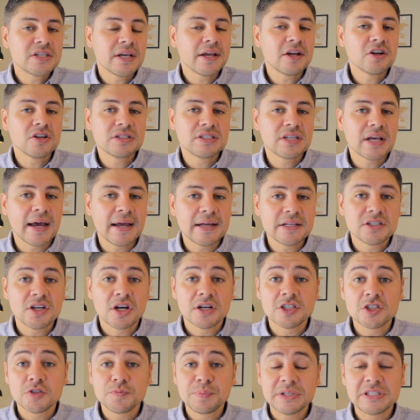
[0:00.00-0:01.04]
set your sights
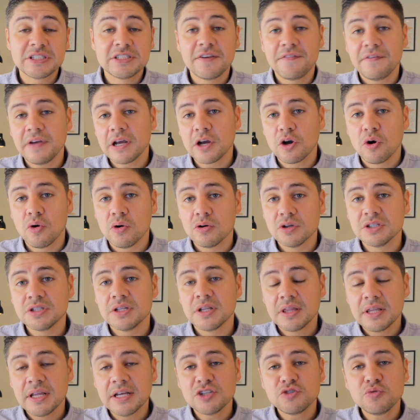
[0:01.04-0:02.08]
on specific goals.
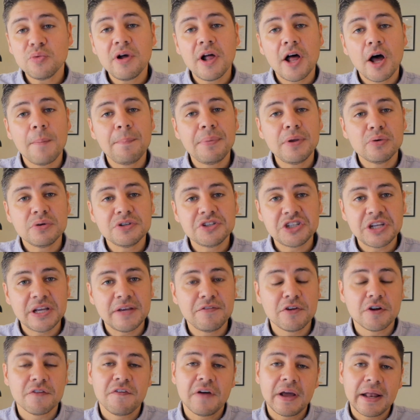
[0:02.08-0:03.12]
This will help you
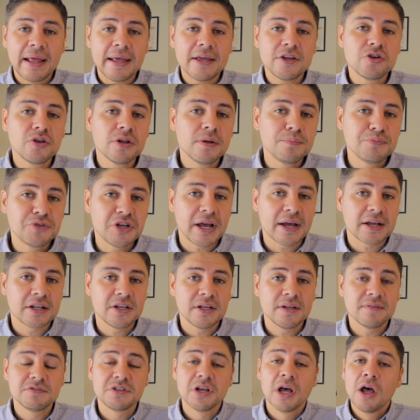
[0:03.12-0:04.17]
achieve your financial
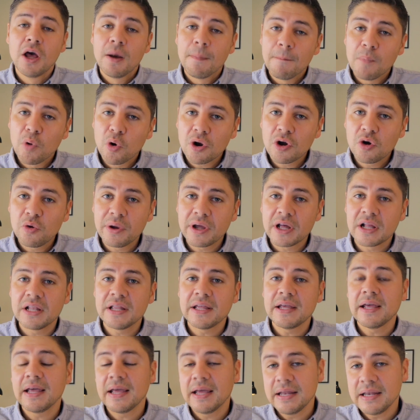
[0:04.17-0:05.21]
objectives more
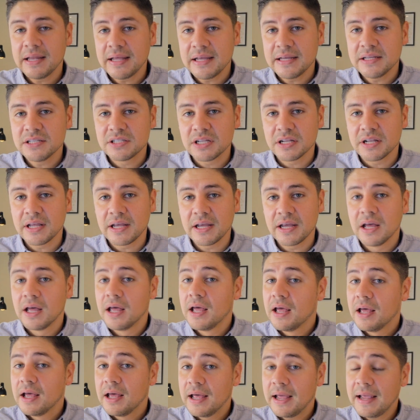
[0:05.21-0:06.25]
quickly and easily
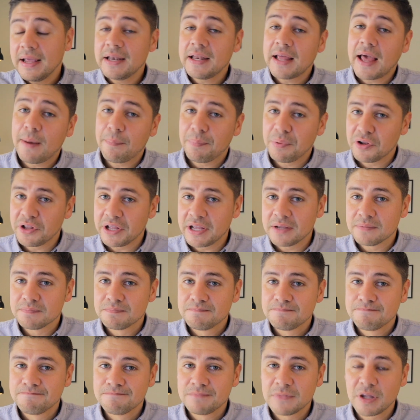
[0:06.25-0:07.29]
and happily.
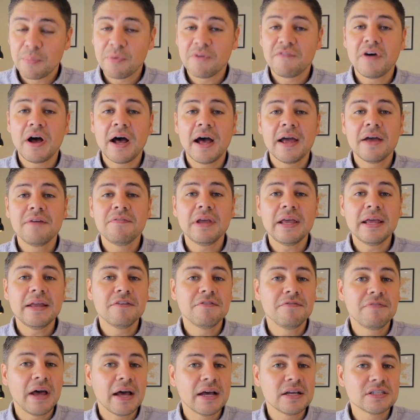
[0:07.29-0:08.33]
Number five,
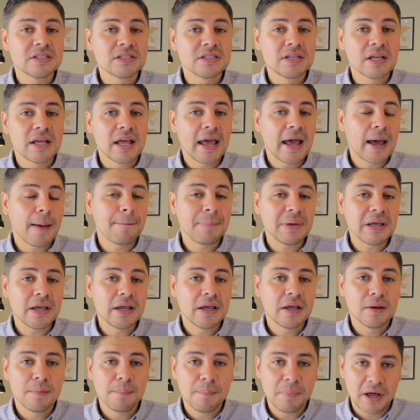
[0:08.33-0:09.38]
invest
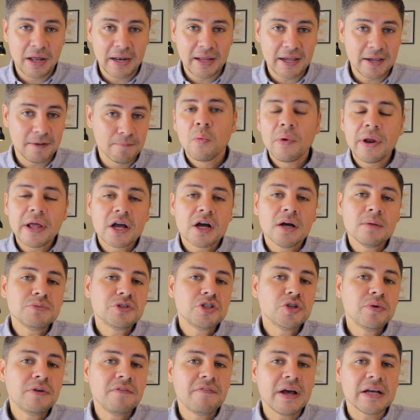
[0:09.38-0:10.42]
happy money. When it comes
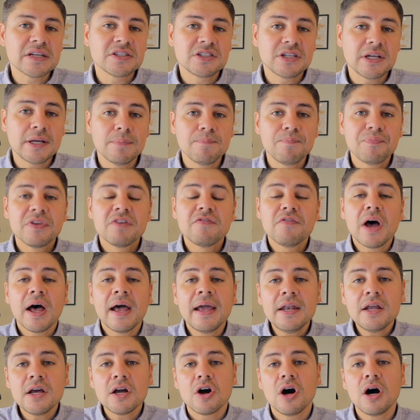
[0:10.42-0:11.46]
to investing,
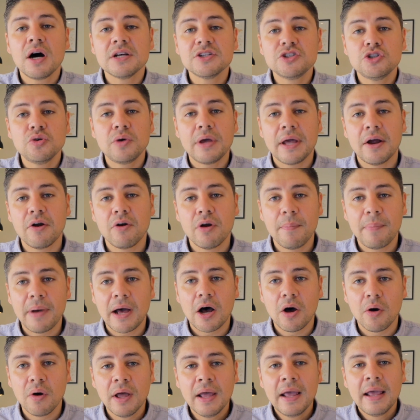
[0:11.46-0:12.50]
find a cause you care
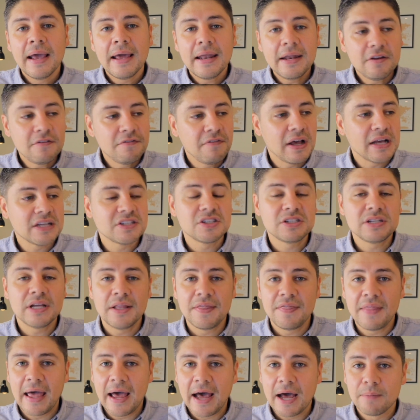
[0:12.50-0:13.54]
about and invest
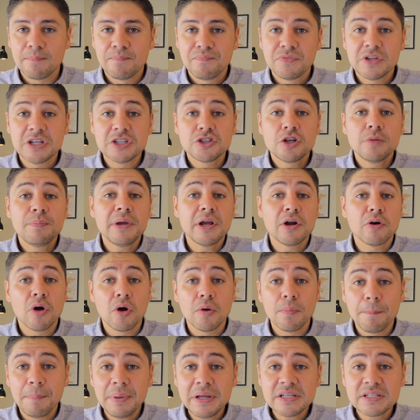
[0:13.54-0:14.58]
in that. This could be your
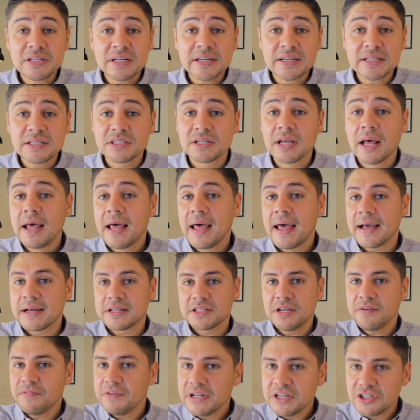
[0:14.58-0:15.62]
own business,
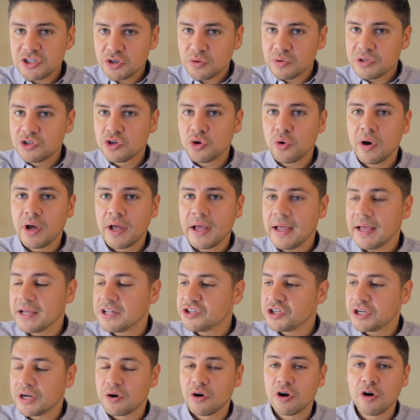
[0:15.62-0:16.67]
activities you enjoy, a
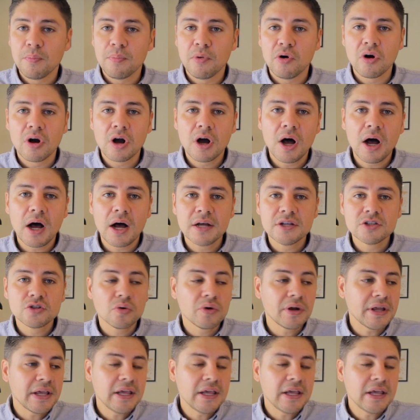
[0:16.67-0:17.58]
charitable cause, or